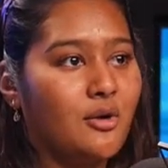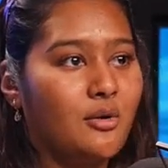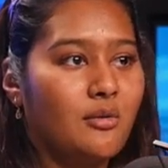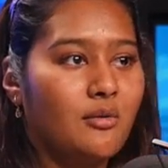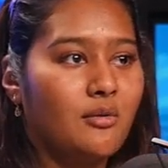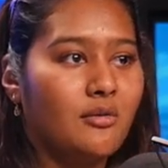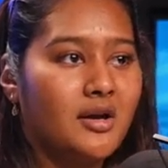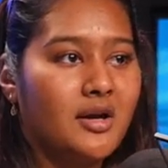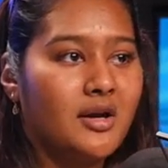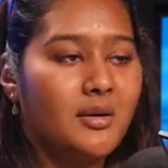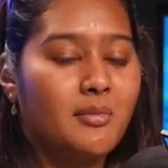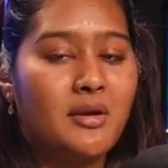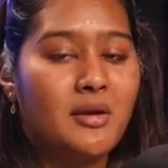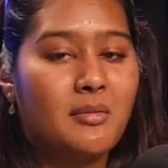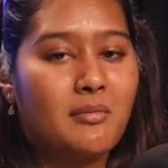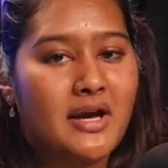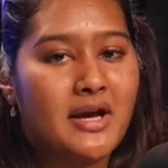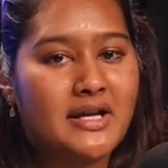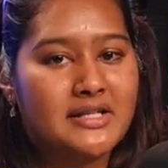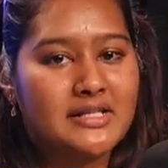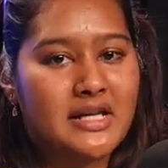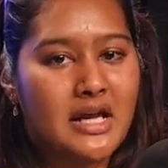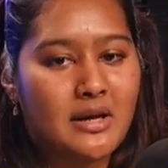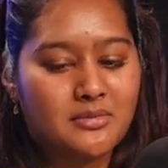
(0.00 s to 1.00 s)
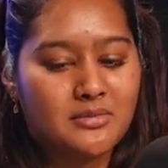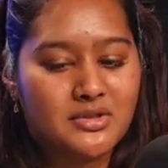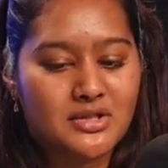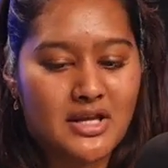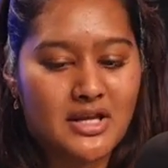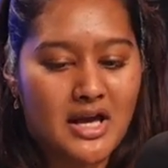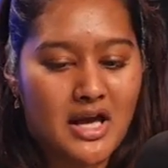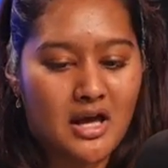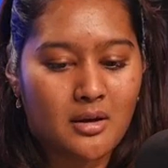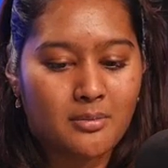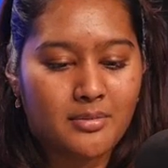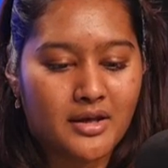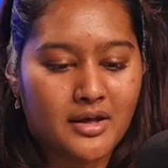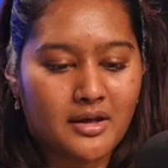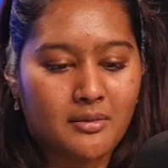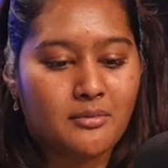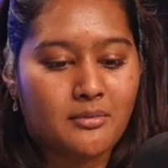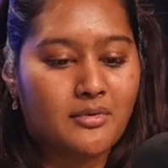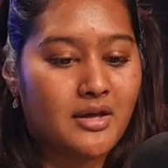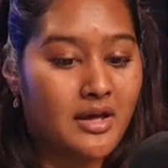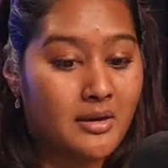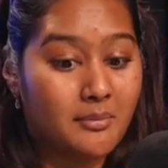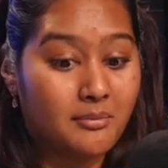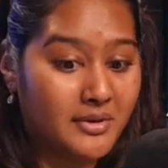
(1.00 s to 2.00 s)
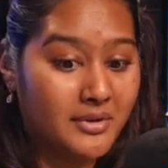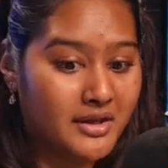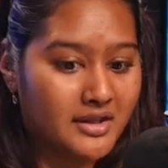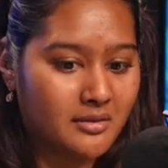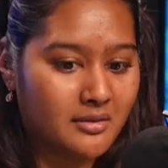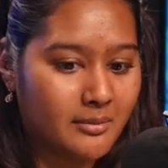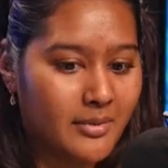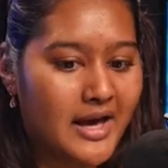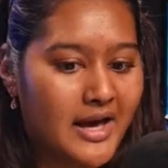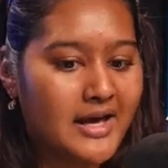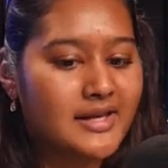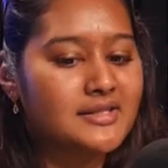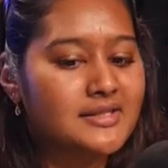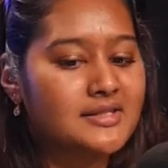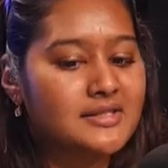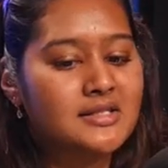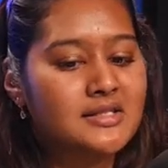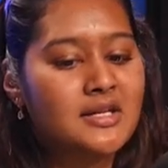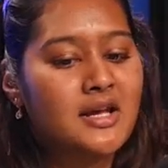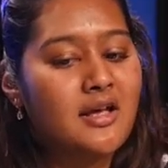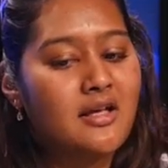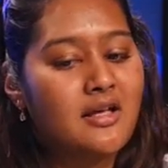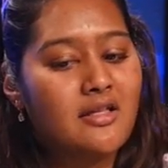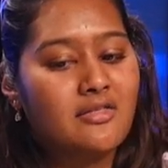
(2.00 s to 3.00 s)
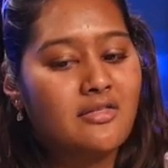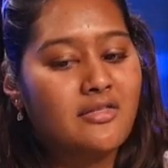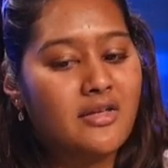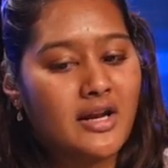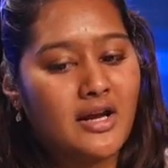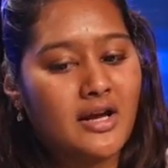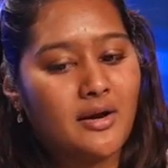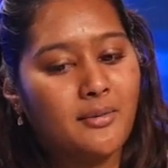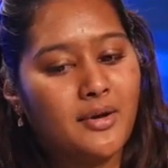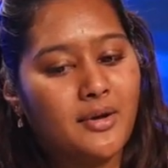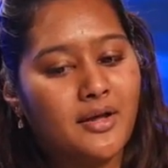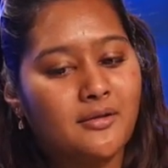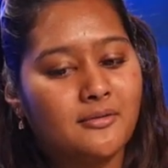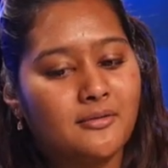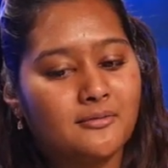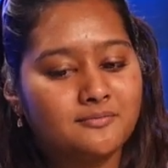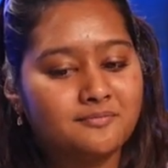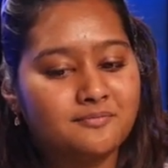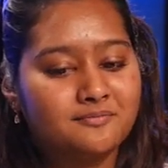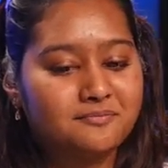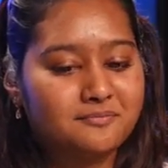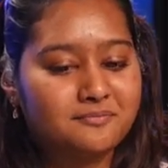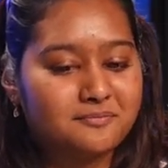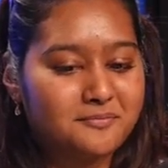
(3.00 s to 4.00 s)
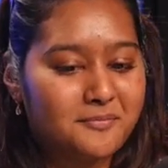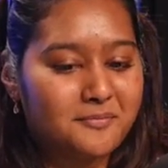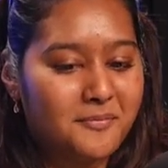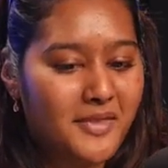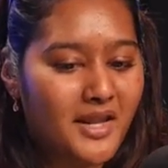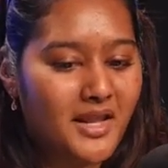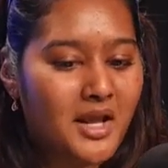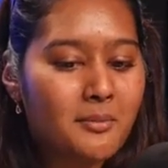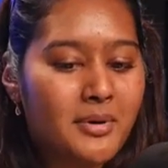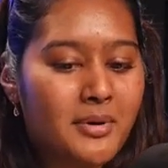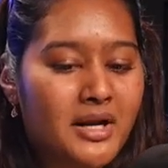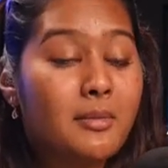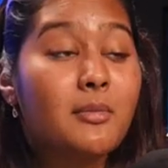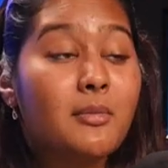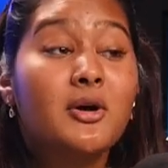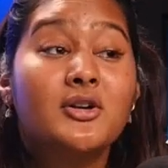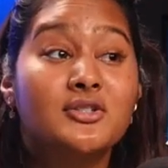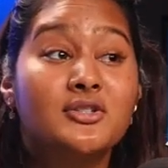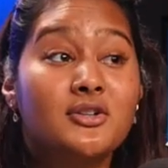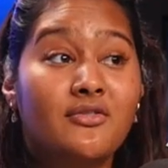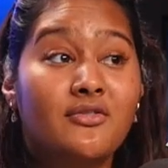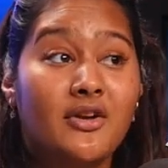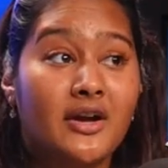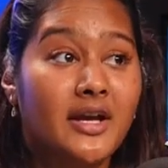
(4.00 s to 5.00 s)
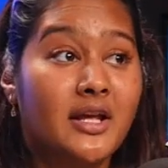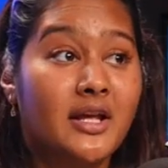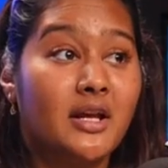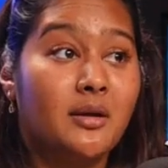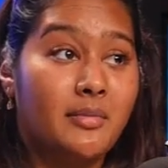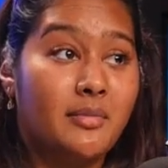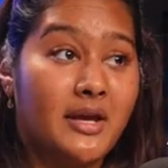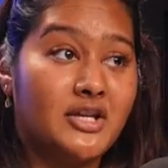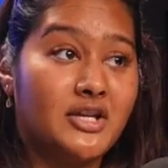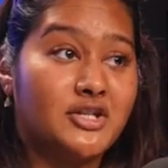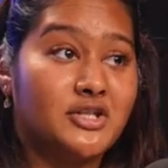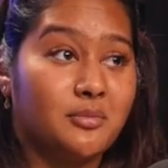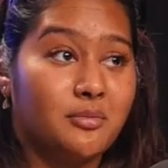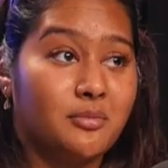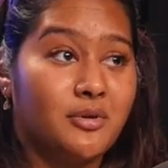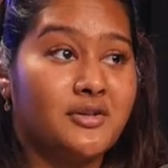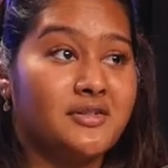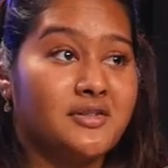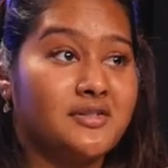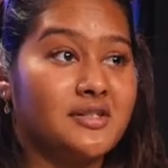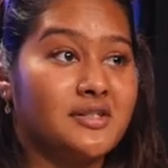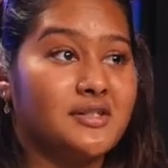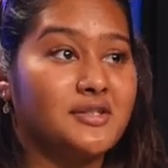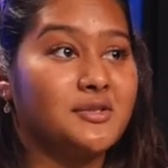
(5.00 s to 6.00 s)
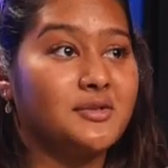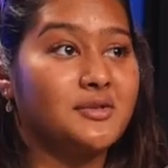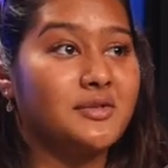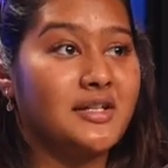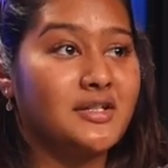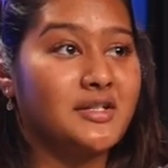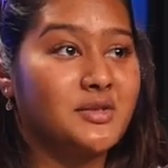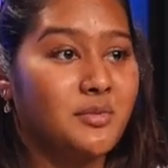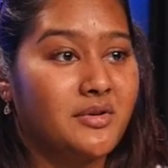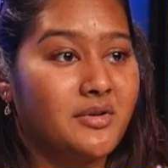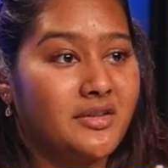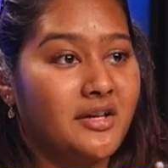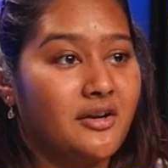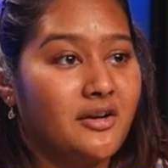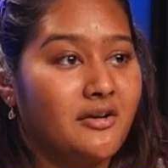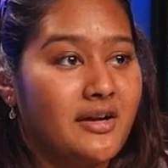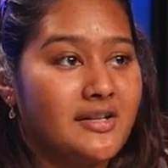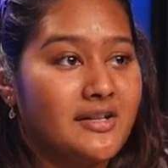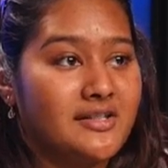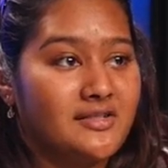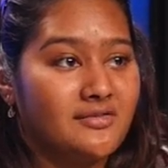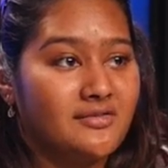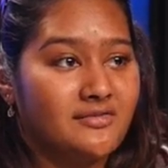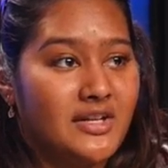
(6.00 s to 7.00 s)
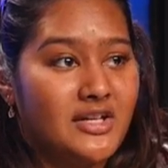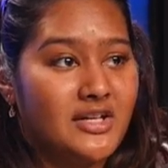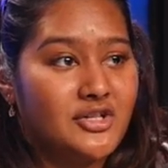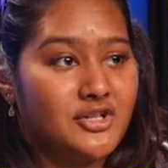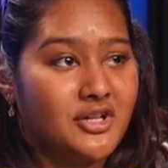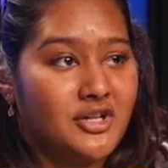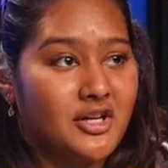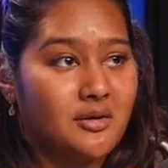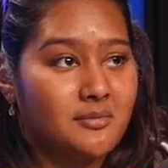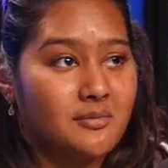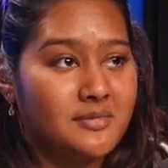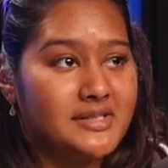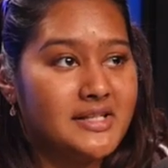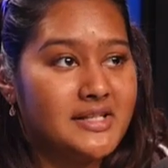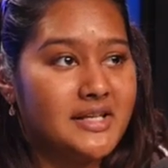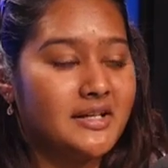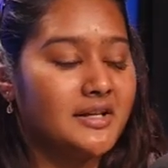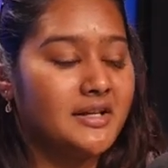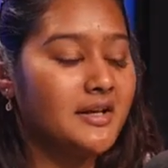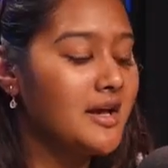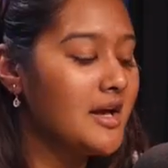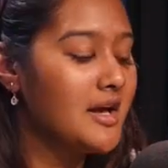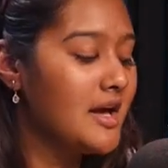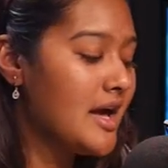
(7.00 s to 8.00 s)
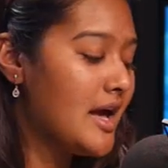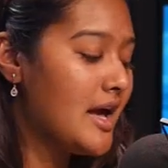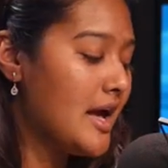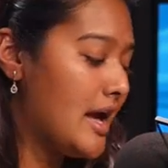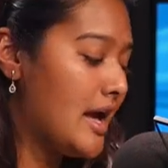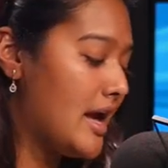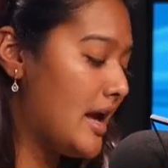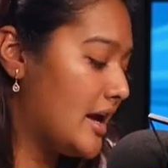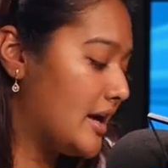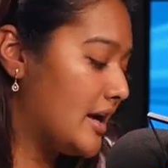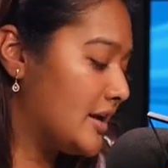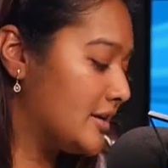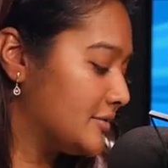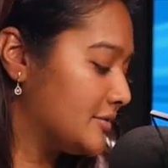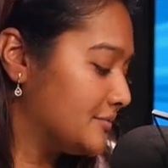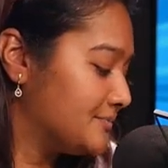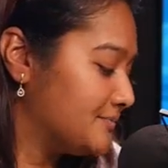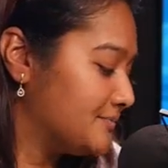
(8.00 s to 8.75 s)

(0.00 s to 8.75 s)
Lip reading: commit my time to helping it be the best, then I will. But I'm also very an impatient person, so that's where the aggressive nature comes in. And